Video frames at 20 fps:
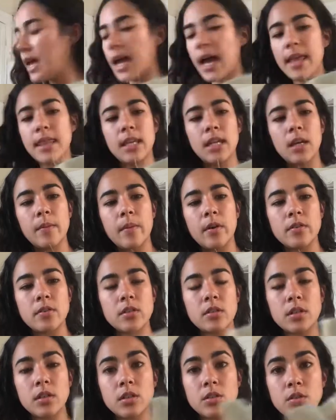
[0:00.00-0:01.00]
And then I'm also
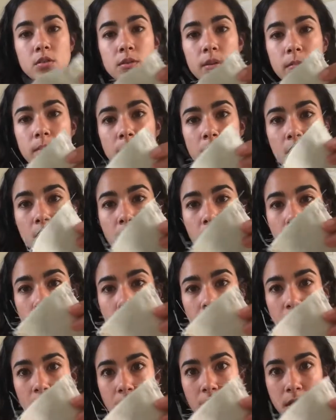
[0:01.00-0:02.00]
going to trim the
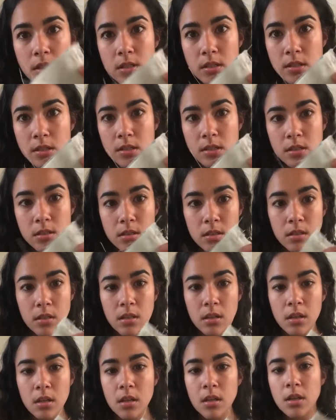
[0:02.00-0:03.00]
corners
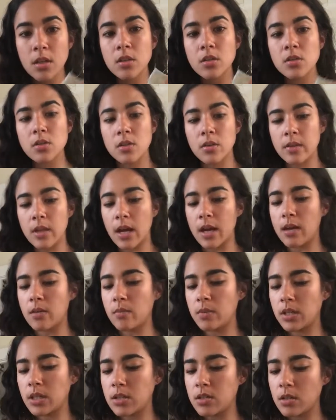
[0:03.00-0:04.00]
so that
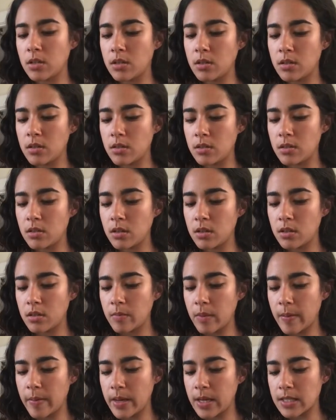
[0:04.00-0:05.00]
when I turn
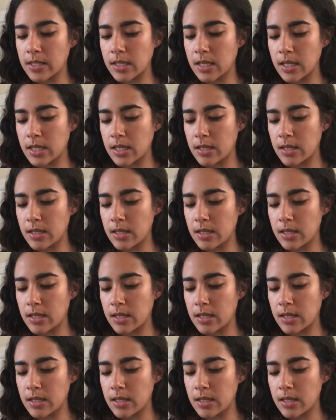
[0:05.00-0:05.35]
my mask